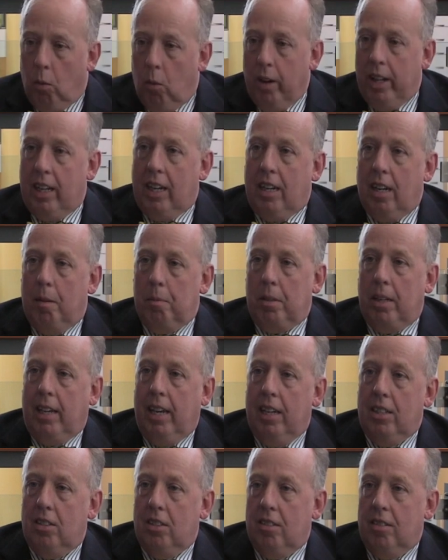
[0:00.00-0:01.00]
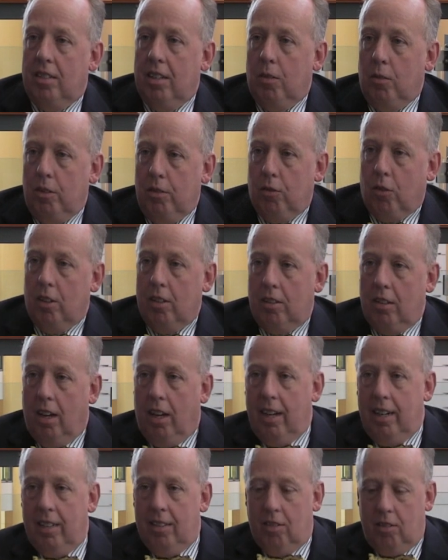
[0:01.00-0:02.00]
One of the complications that we've worked
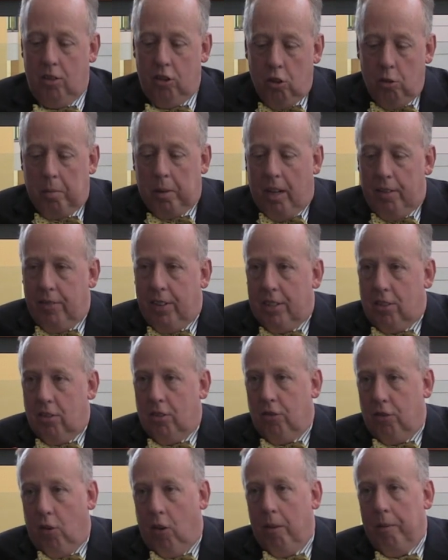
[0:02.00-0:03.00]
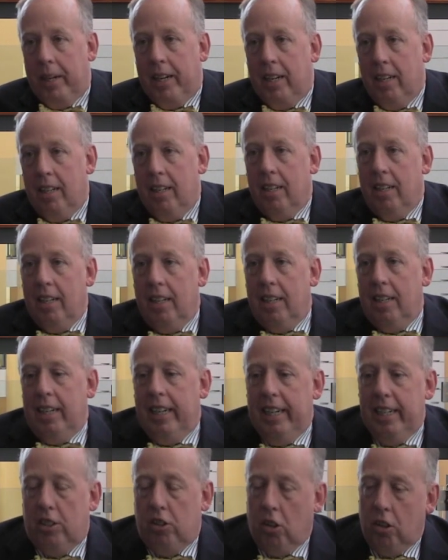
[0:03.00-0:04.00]
on is new blood vessels forming.
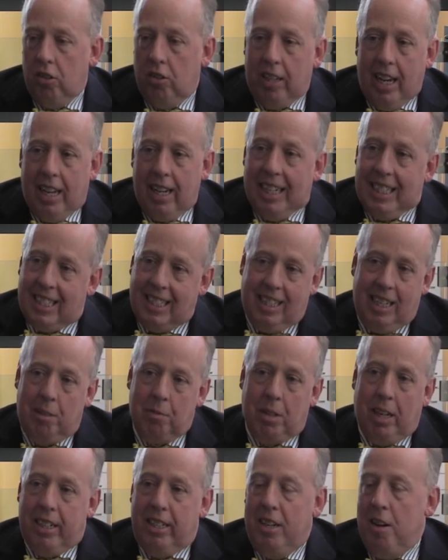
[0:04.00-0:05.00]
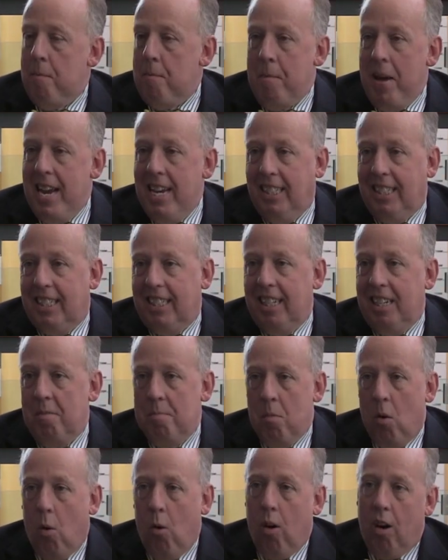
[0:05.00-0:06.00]
It turns out it seems like you may
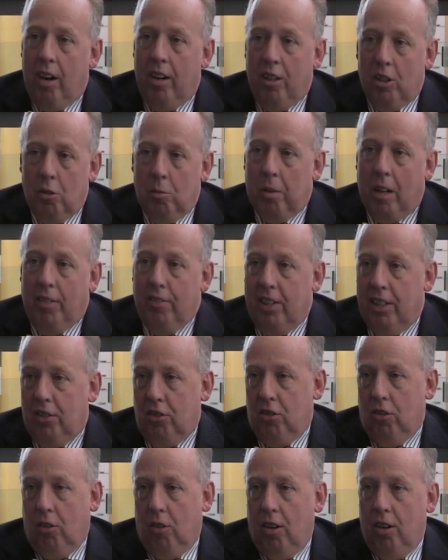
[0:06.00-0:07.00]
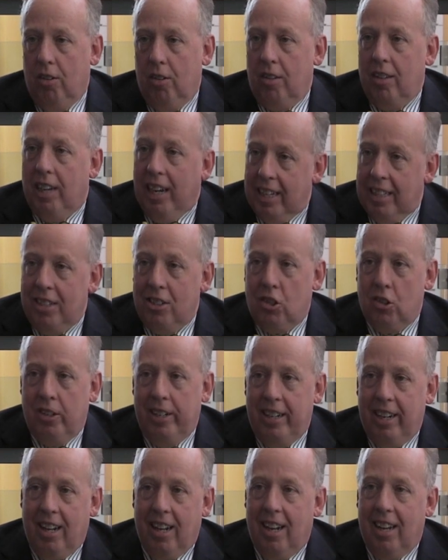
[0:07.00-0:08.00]
see more new blood vessel growth in the
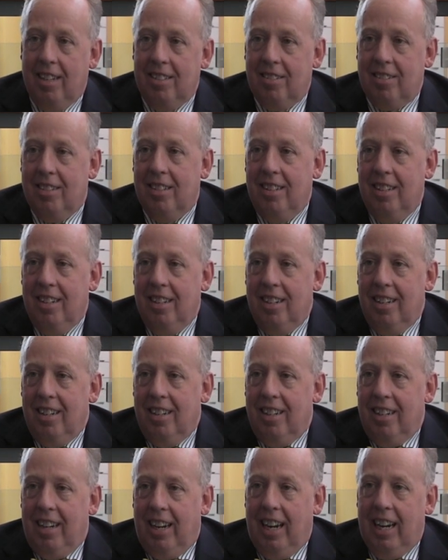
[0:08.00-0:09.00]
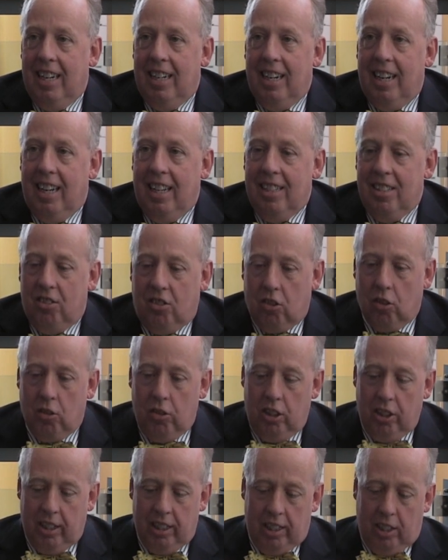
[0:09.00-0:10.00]
treated eyes. And
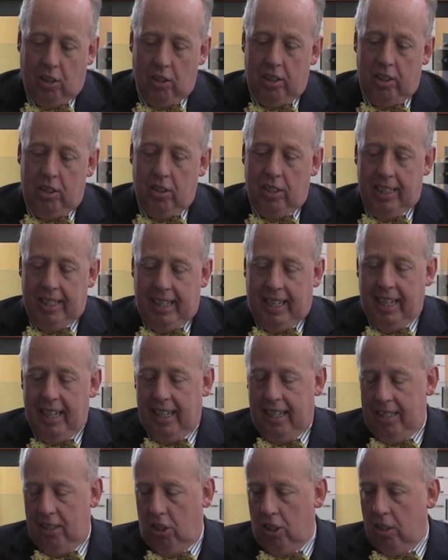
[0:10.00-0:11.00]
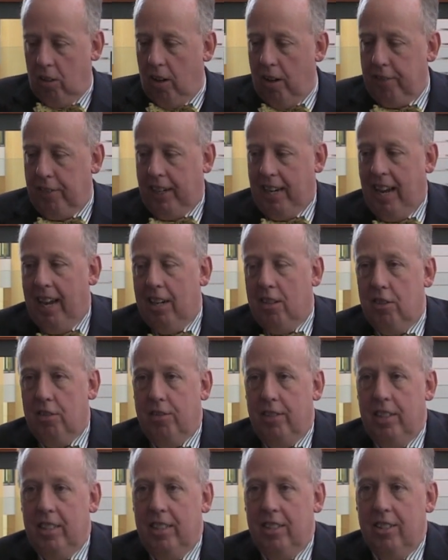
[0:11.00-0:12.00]
so you can get geographic
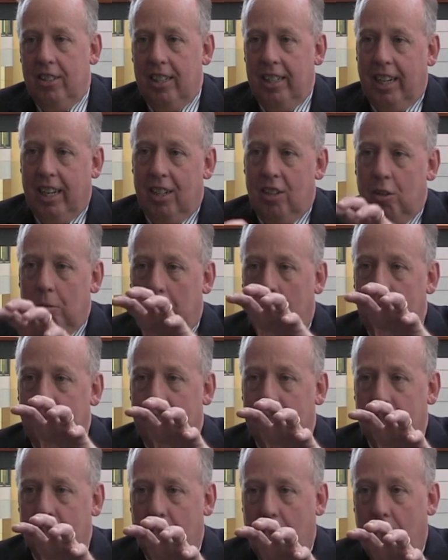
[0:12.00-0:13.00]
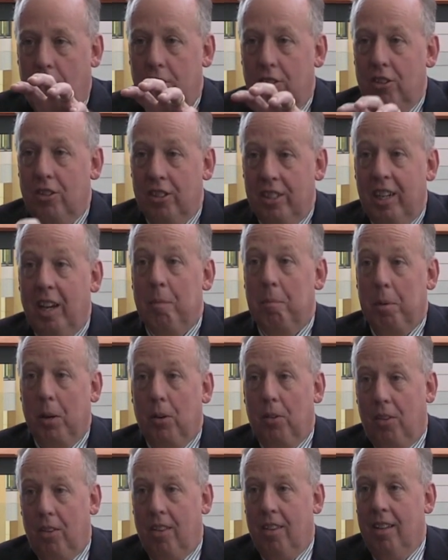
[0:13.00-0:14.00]
atrophy, you can get new blood vessel growth, or you can get
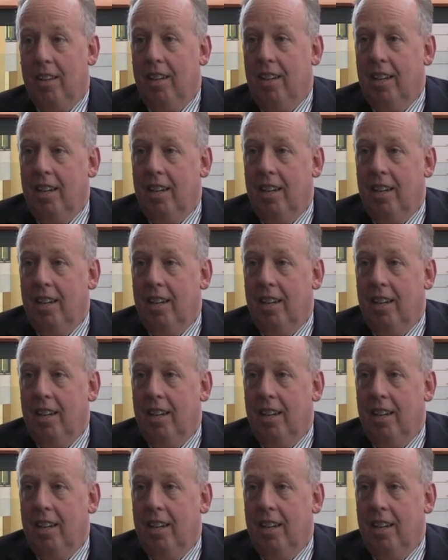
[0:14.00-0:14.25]
both.